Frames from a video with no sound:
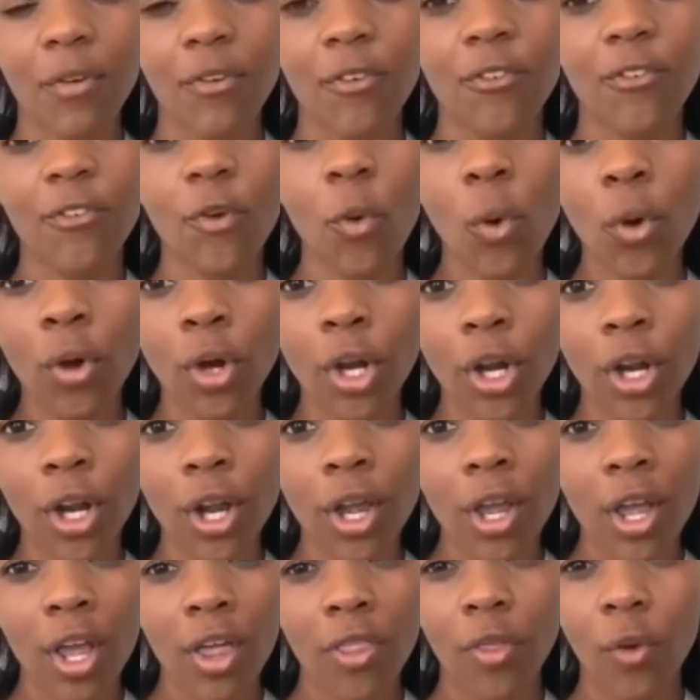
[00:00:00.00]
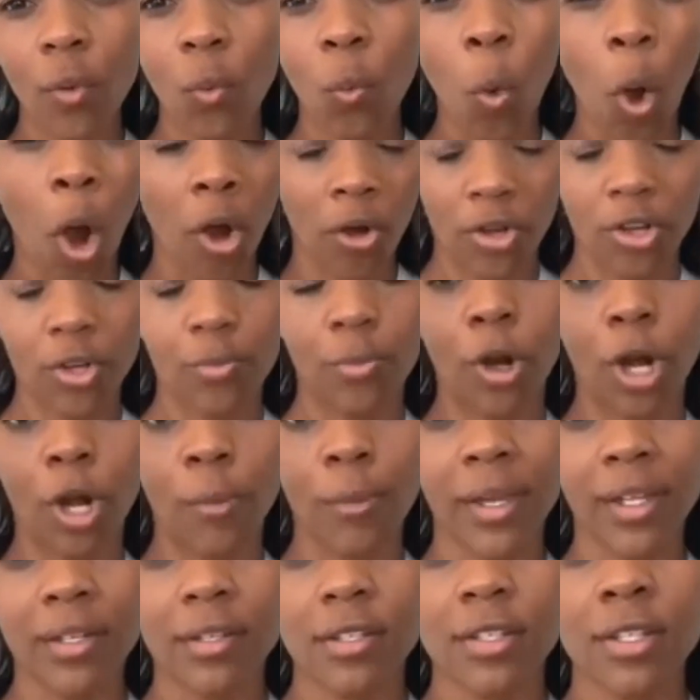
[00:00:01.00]
for the water
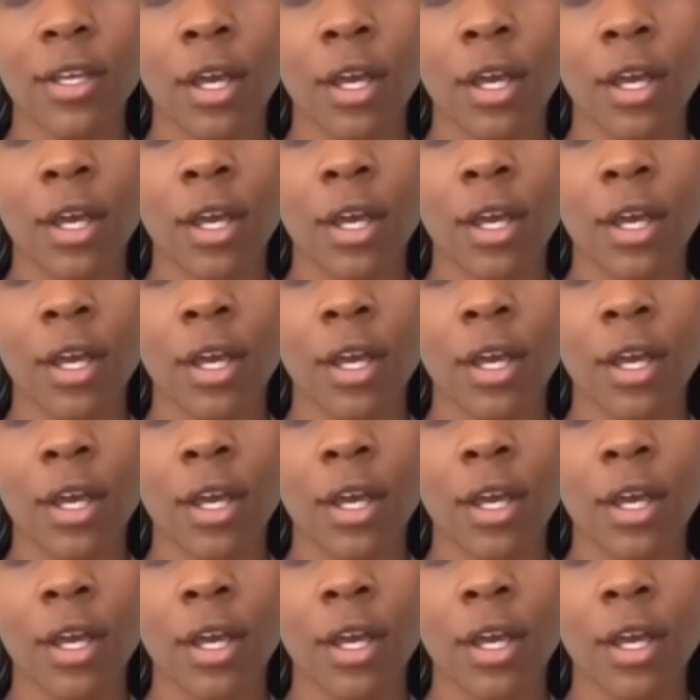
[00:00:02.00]
department.